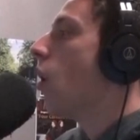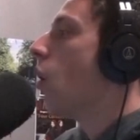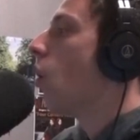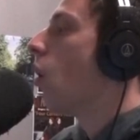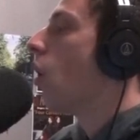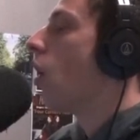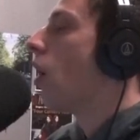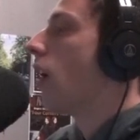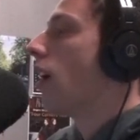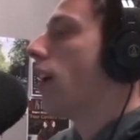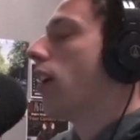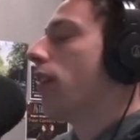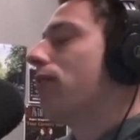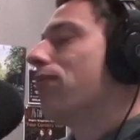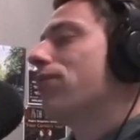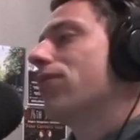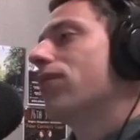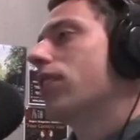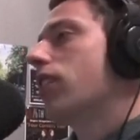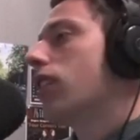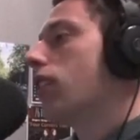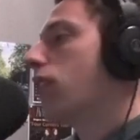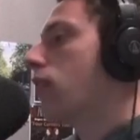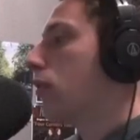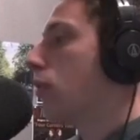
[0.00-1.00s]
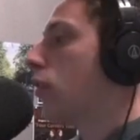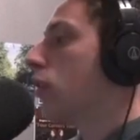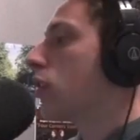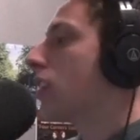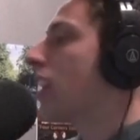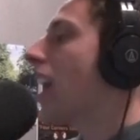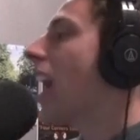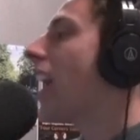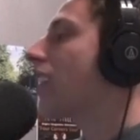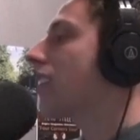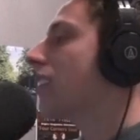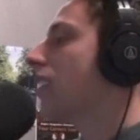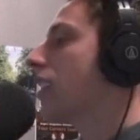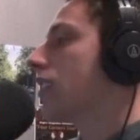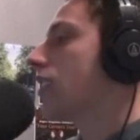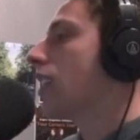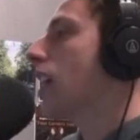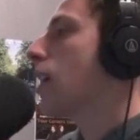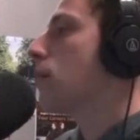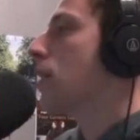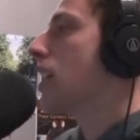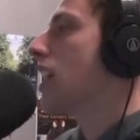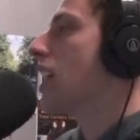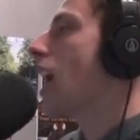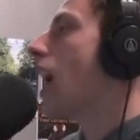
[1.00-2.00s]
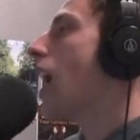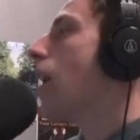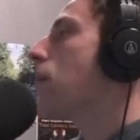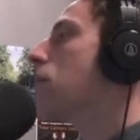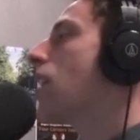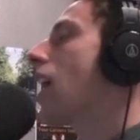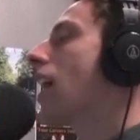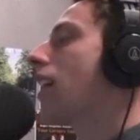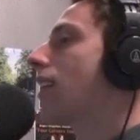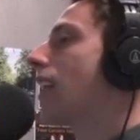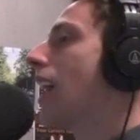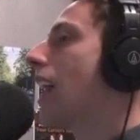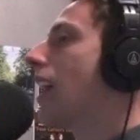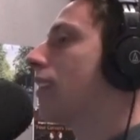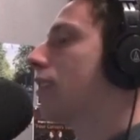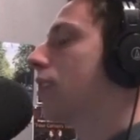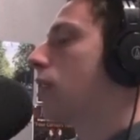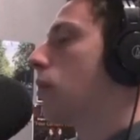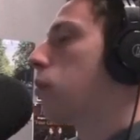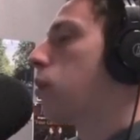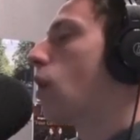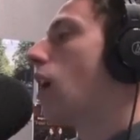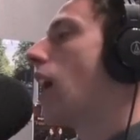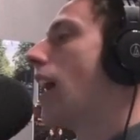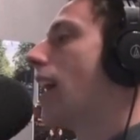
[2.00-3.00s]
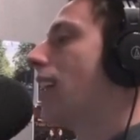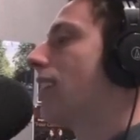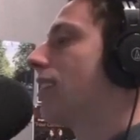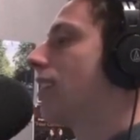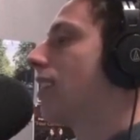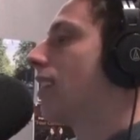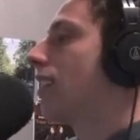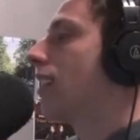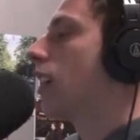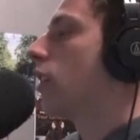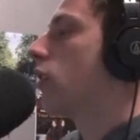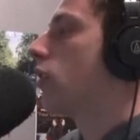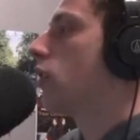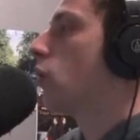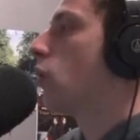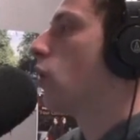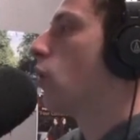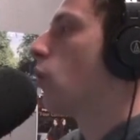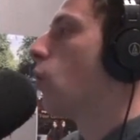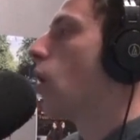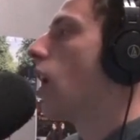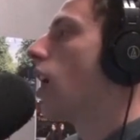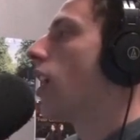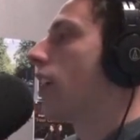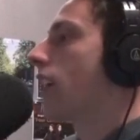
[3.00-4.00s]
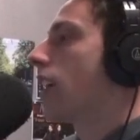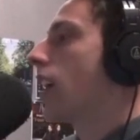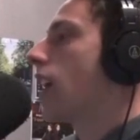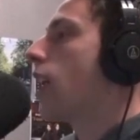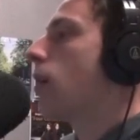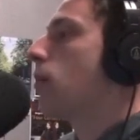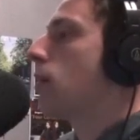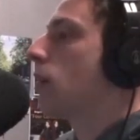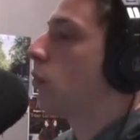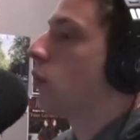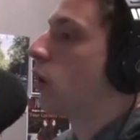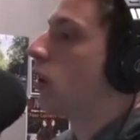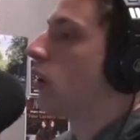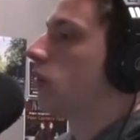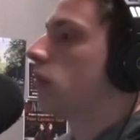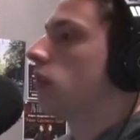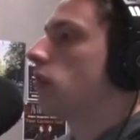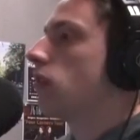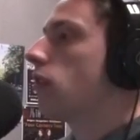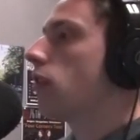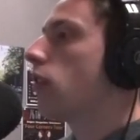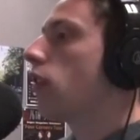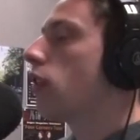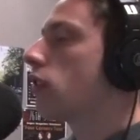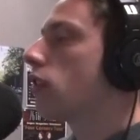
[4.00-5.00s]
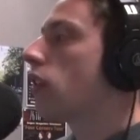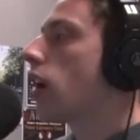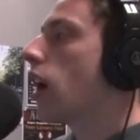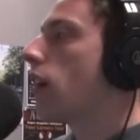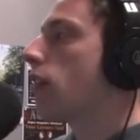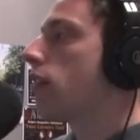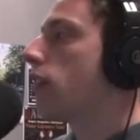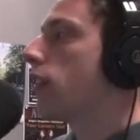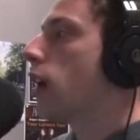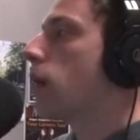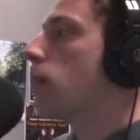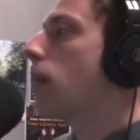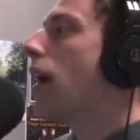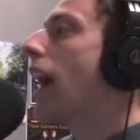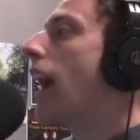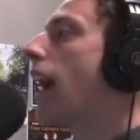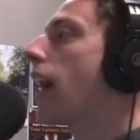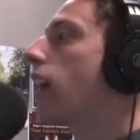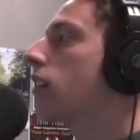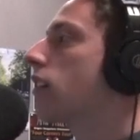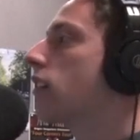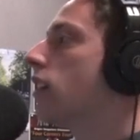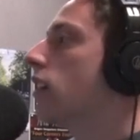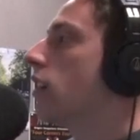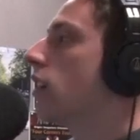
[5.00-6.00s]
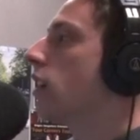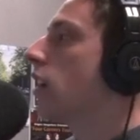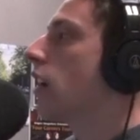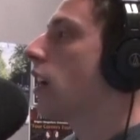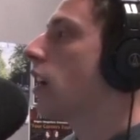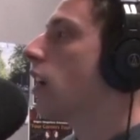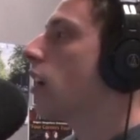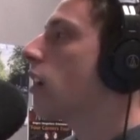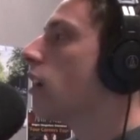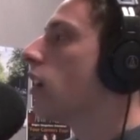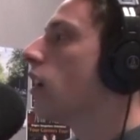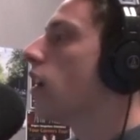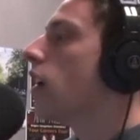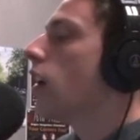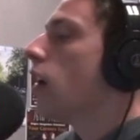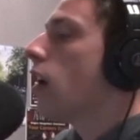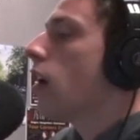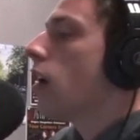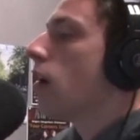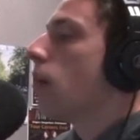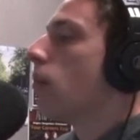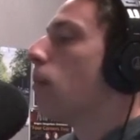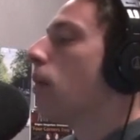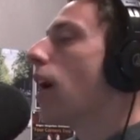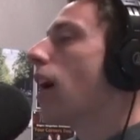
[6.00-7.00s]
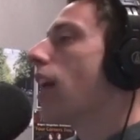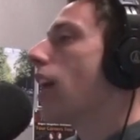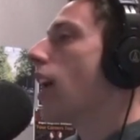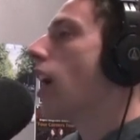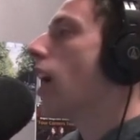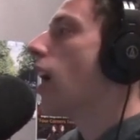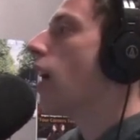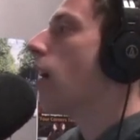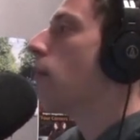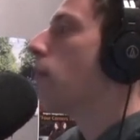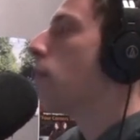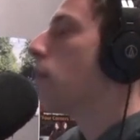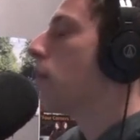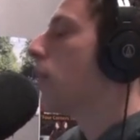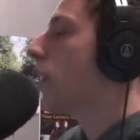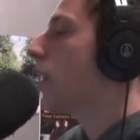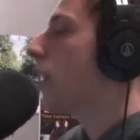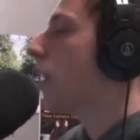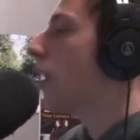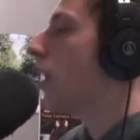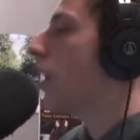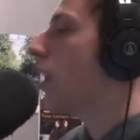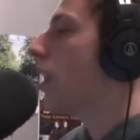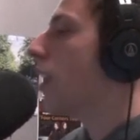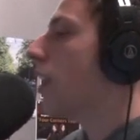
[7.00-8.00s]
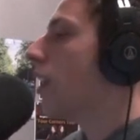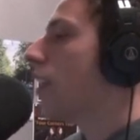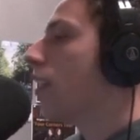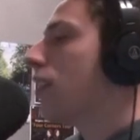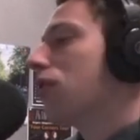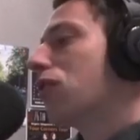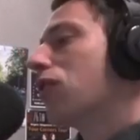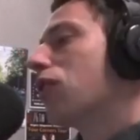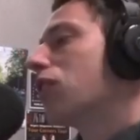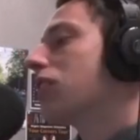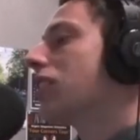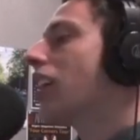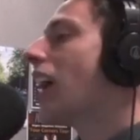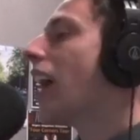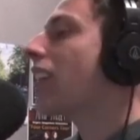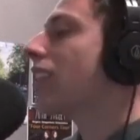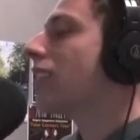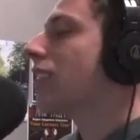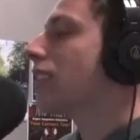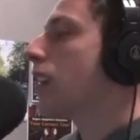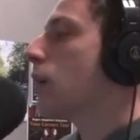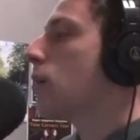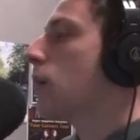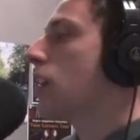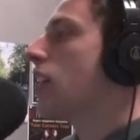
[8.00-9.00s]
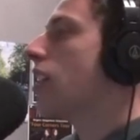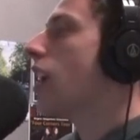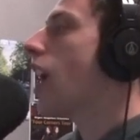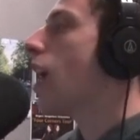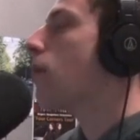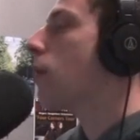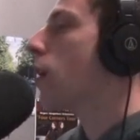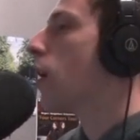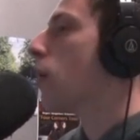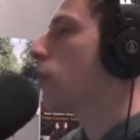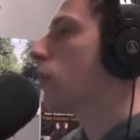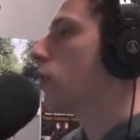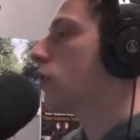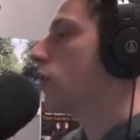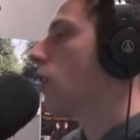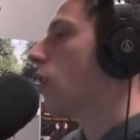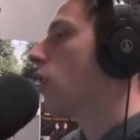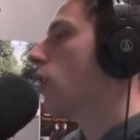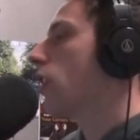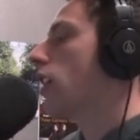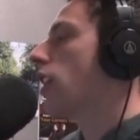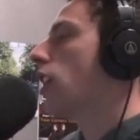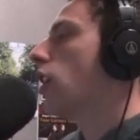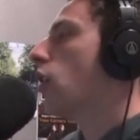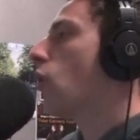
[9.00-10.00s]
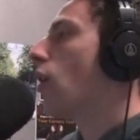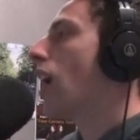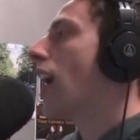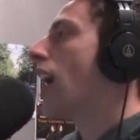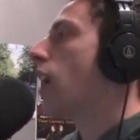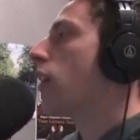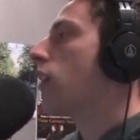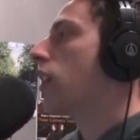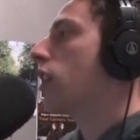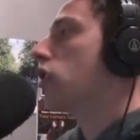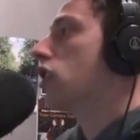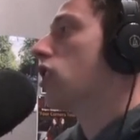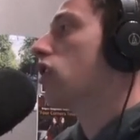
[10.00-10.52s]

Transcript: Uh, for Texas, I mean, I'm not that surprised that they're doing well again. I mean, well, first off, they're back, didn't you hear? But um, for Texas, I mean, Tom Herman's turning it around. They